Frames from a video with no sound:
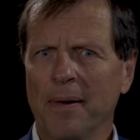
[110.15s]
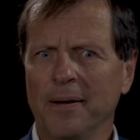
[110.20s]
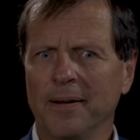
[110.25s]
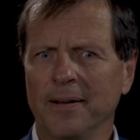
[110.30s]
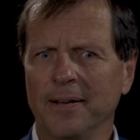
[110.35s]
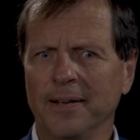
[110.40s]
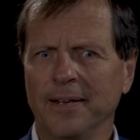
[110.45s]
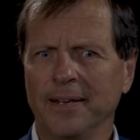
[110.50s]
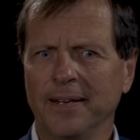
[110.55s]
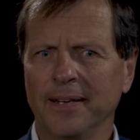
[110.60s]

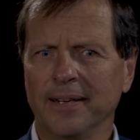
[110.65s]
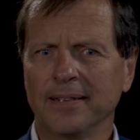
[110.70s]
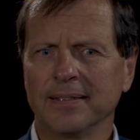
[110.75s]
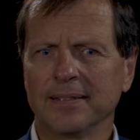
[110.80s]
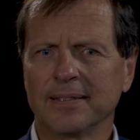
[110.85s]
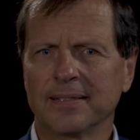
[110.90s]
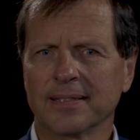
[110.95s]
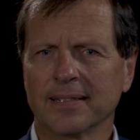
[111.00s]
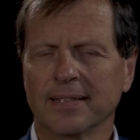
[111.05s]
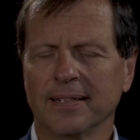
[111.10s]

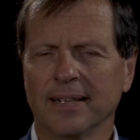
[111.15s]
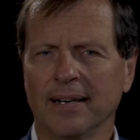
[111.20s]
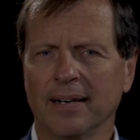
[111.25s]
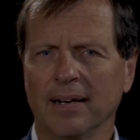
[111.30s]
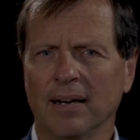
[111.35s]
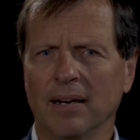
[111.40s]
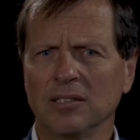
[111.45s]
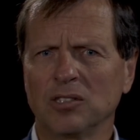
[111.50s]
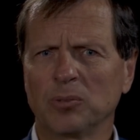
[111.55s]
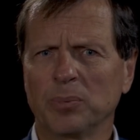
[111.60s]
And
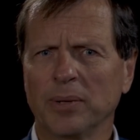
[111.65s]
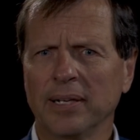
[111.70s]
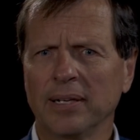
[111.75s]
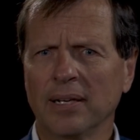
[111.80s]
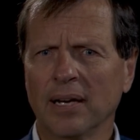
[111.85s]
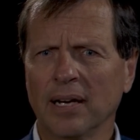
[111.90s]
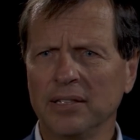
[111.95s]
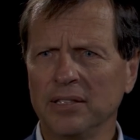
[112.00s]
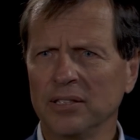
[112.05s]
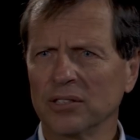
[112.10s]
I spent
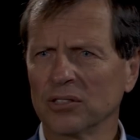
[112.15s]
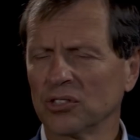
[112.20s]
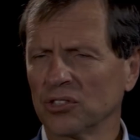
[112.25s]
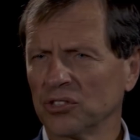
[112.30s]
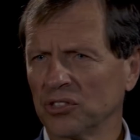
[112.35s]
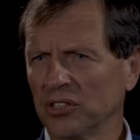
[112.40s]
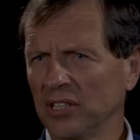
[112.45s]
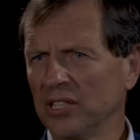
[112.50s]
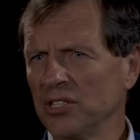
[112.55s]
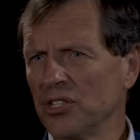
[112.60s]
9 years
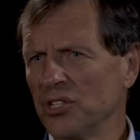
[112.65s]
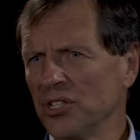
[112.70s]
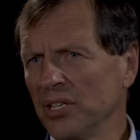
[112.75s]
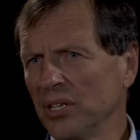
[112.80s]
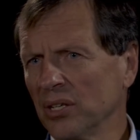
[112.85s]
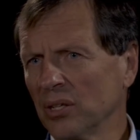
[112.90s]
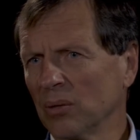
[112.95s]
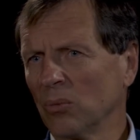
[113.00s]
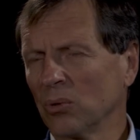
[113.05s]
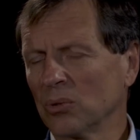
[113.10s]
as an
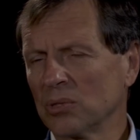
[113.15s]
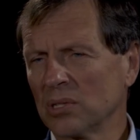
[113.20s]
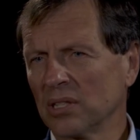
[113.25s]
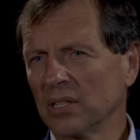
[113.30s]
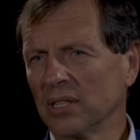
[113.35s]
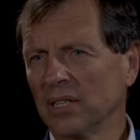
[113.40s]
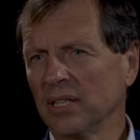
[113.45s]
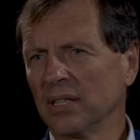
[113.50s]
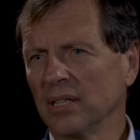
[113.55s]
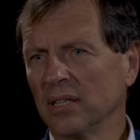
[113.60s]
engineer,
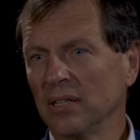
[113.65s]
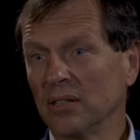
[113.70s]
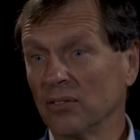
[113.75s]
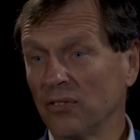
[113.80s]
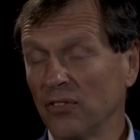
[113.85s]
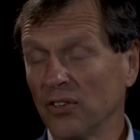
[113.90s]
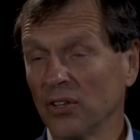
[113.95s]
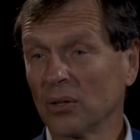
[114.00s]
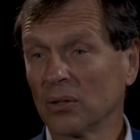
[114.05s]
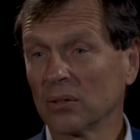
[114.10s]
mostly in the
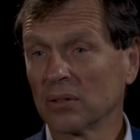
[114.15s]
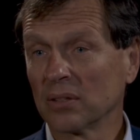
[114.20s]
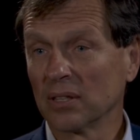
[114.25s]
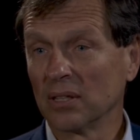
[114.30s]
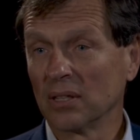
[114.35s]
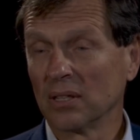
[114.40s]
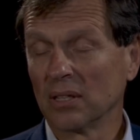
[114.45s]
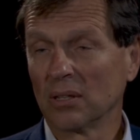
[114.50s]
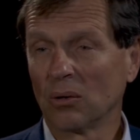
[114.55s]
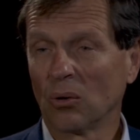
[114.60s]
field,
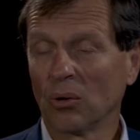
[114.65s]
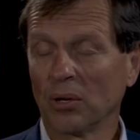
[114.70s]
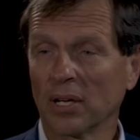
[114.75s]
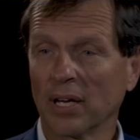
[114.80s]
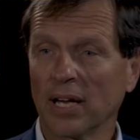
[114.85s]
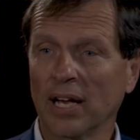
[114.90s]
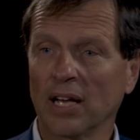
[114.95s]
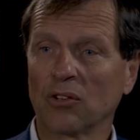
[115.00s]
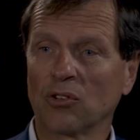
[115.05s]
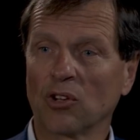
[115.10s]
oil and
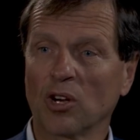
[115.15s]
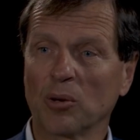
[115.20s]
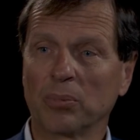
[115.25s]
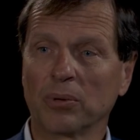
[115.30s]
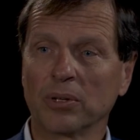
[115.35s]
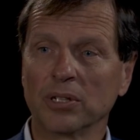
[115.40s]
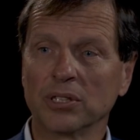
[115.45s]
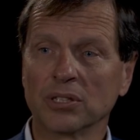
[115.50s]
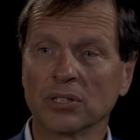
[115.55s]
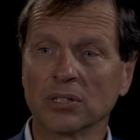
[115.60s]
gas
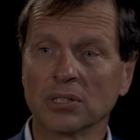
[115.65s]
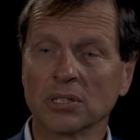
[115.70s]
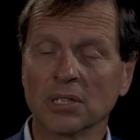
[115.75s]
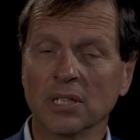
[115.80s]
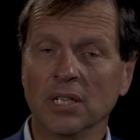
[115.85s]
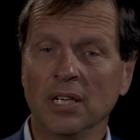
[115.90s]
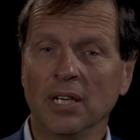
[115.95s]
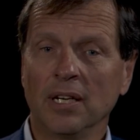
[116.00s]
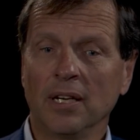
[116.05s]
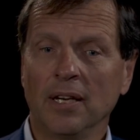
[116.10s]
operations.
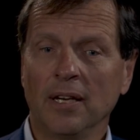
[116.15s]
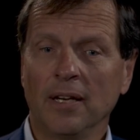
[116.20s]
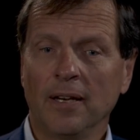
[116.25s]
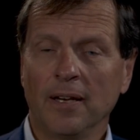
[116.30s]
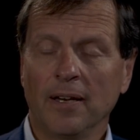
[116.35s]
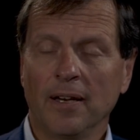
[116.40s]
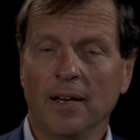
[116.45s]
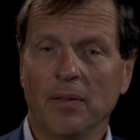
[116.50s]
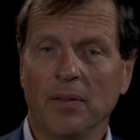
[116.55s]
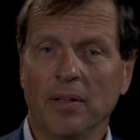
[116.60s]

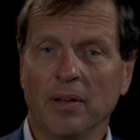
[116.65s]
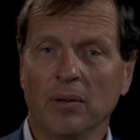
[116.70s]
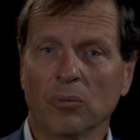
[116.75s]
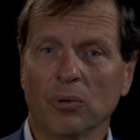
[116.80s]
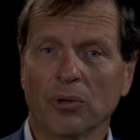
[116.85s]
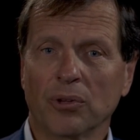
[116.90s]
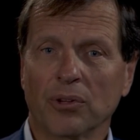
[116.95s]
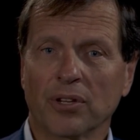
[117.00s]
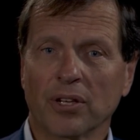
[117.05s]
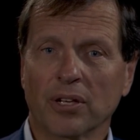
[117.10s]
Yep. And then
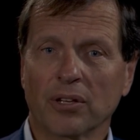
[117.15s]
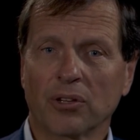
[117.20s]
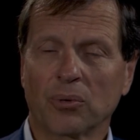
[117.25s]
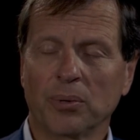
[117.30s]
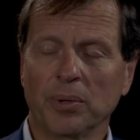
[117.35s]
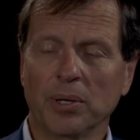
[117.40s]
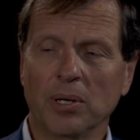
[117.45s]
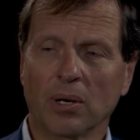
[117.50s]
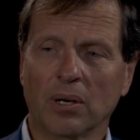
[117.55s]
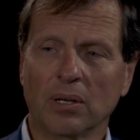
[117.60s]
with
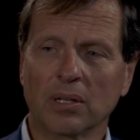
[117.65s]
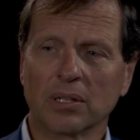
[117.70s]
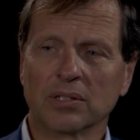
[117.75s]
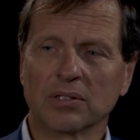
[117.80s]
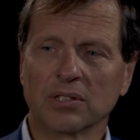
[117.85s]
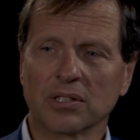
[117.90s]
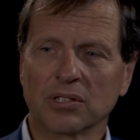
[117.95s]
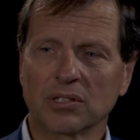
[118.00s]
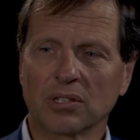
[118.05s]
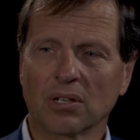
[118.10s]
three
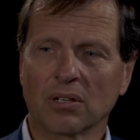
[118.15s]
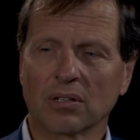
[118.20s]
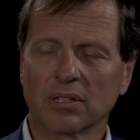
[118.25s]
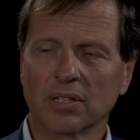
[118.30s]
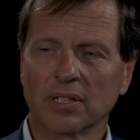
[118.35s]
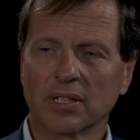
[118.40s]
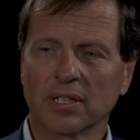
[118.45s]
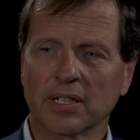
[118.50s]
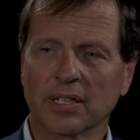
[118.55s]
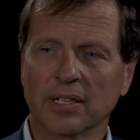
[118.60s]
colleagues, I
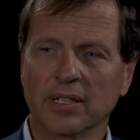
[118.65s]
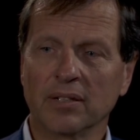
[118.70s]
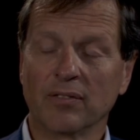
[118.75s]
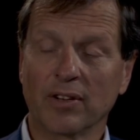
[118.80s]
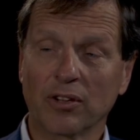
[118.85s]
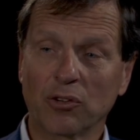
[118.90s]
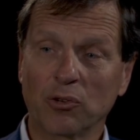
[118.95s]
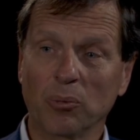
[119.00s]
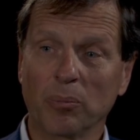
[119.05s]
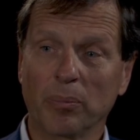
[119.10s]
started an
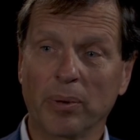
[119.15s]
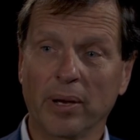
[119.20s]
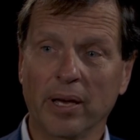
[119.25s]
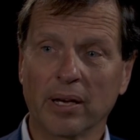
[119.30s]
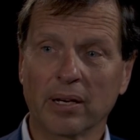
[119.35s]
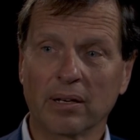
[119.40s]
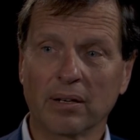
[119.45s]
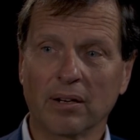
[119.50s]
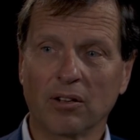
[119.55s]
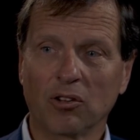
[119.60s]
investment
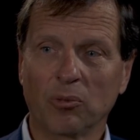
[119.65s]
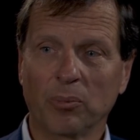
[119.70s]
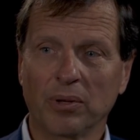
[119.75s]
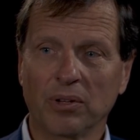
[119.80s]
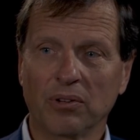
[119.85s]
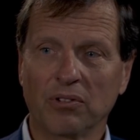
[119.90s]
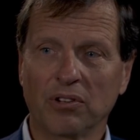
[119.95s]
bank, and I spent